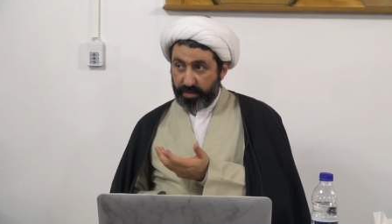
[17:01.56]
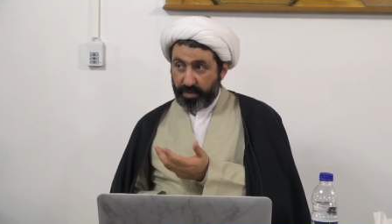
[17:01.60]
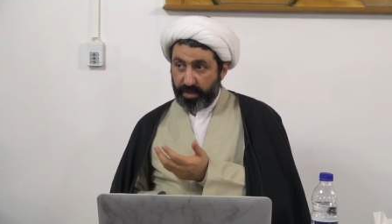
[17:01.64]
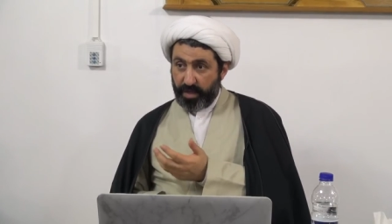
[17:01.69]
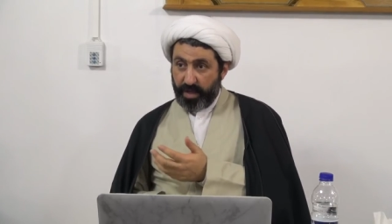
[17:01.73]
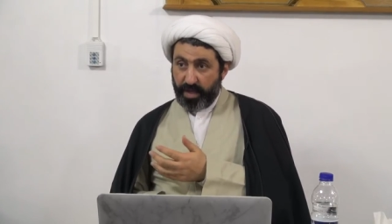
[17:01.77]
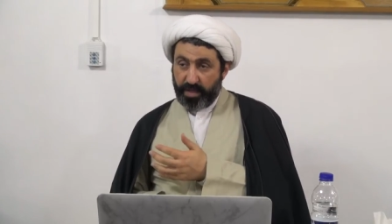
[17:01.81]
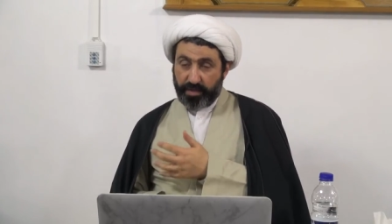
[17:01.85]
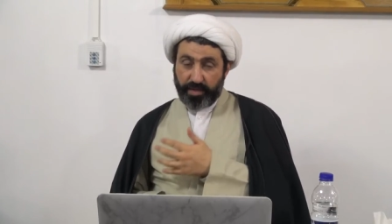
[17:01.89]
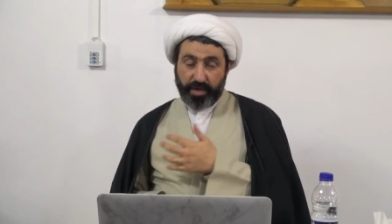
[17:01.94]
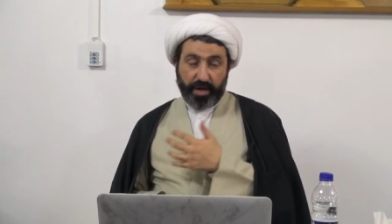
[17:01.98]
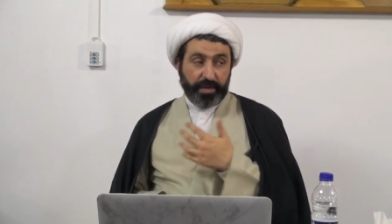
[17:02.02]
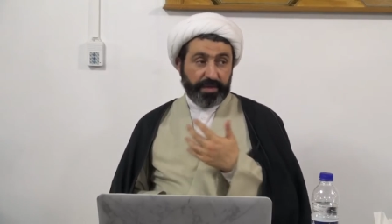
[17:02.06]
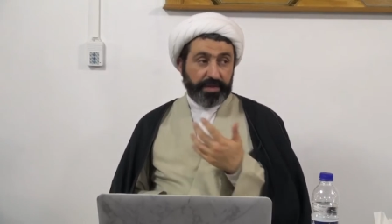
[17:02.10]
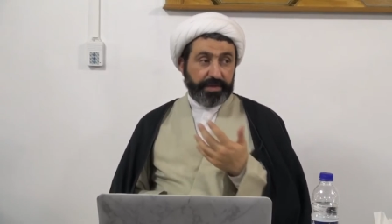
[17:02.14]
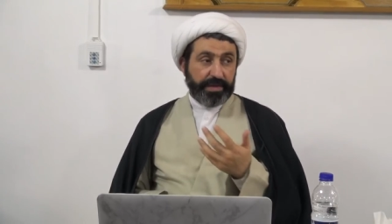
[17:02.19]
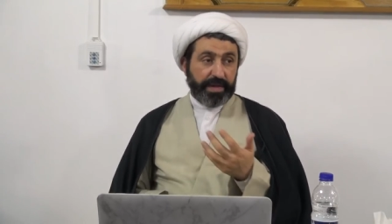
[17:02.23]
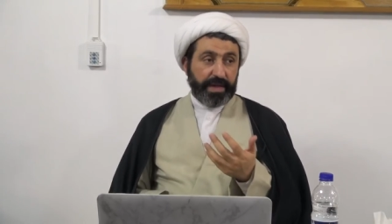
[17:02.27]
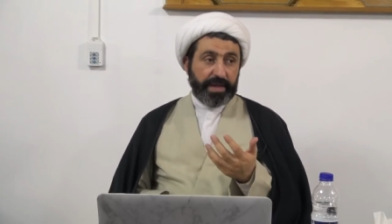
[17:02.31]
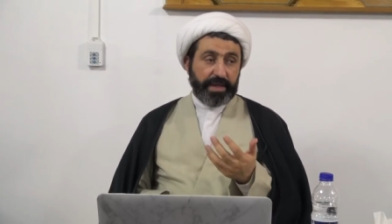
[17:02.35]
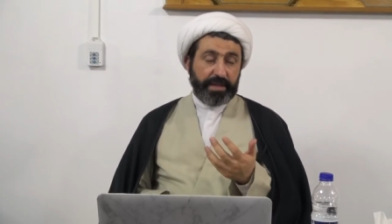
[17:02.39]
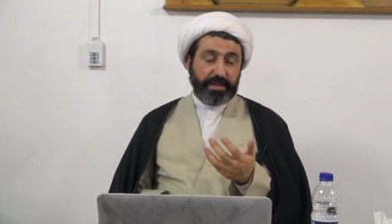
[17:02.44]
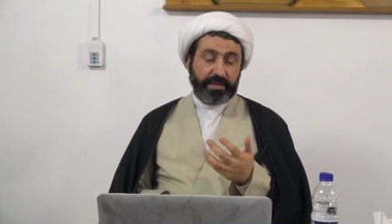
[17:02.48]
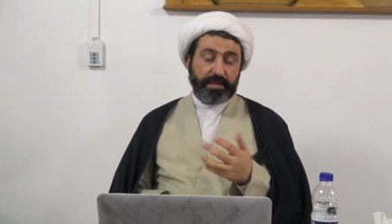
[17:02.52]
On the other
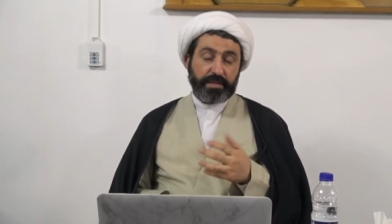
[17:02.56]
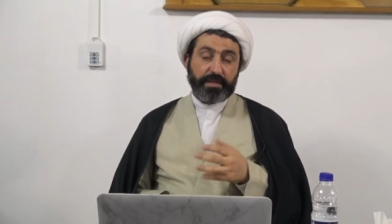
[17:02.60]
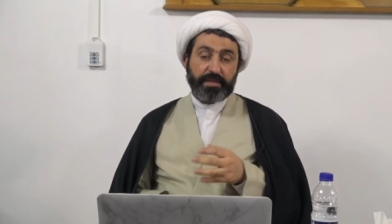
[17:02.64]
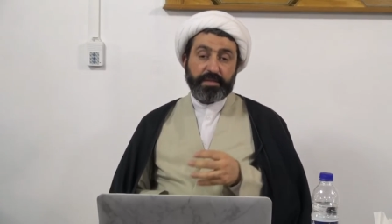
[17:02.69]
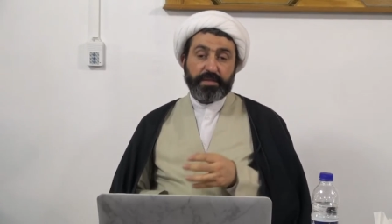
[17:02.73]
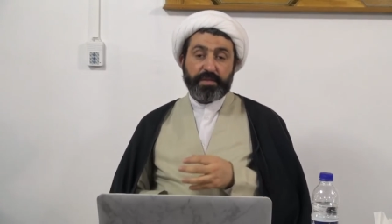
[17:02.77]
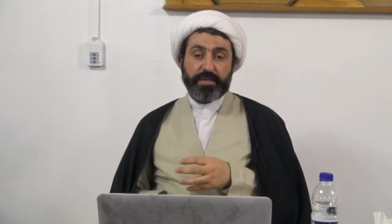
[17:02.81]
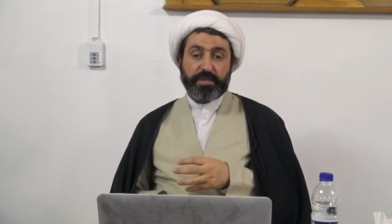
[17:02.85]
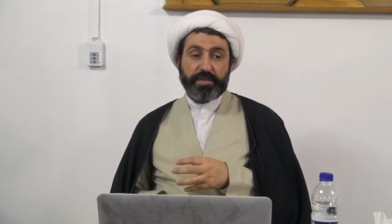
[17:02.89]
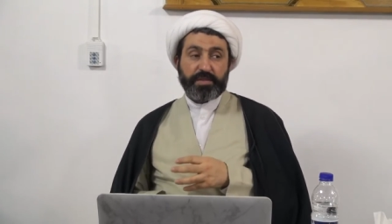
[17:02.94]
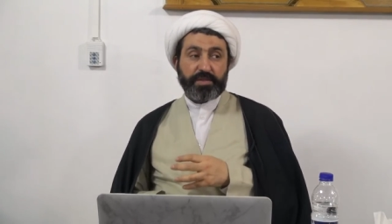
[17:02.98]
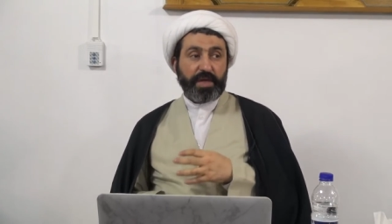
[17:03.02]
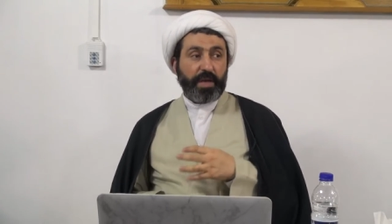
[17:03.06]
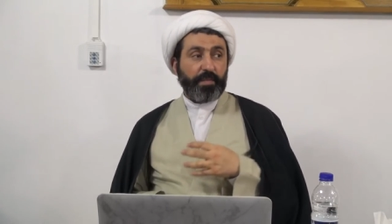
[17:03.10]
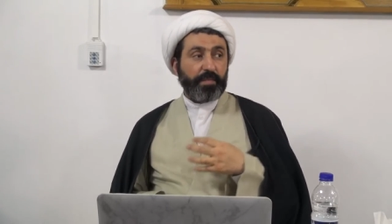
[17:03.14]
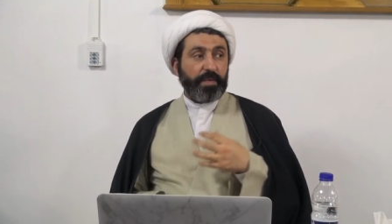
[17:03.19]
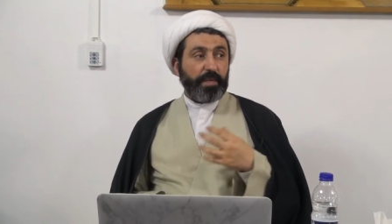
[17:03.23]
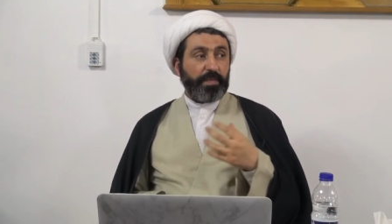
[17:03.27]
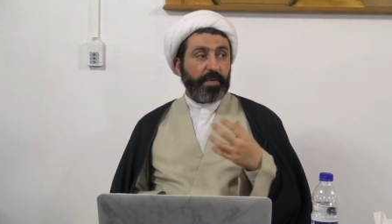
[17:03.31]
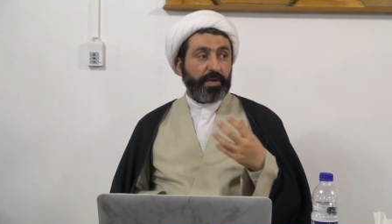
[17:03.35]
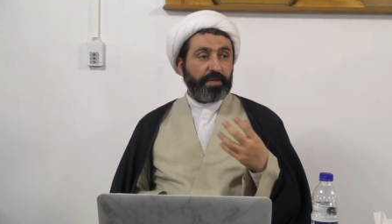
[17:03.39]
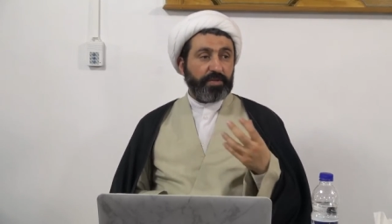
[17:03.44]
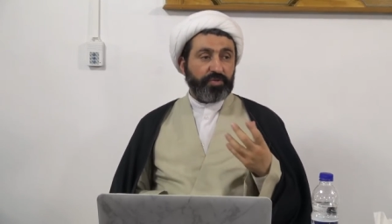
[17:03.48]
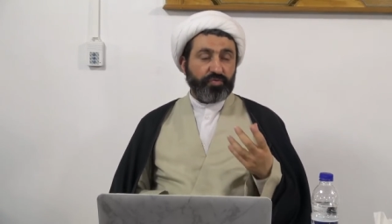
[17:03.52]
hand, some
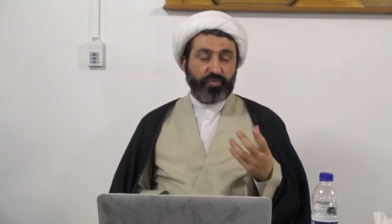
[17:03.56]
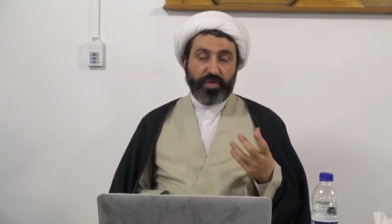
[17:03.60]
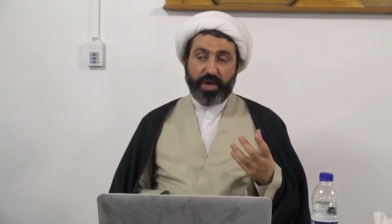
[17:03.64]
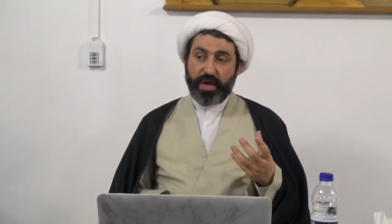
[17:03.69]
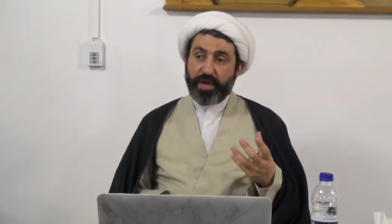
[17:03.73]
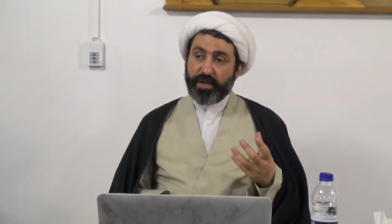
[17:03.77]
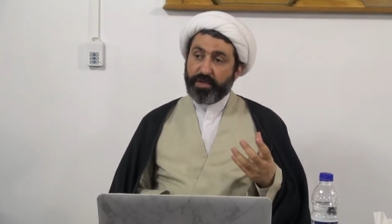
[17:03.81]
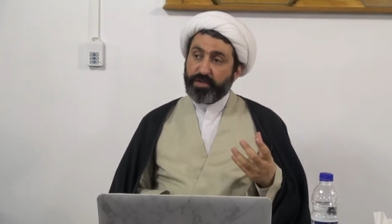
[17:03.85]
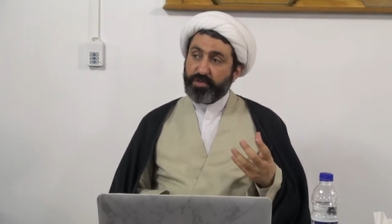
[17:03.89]
people try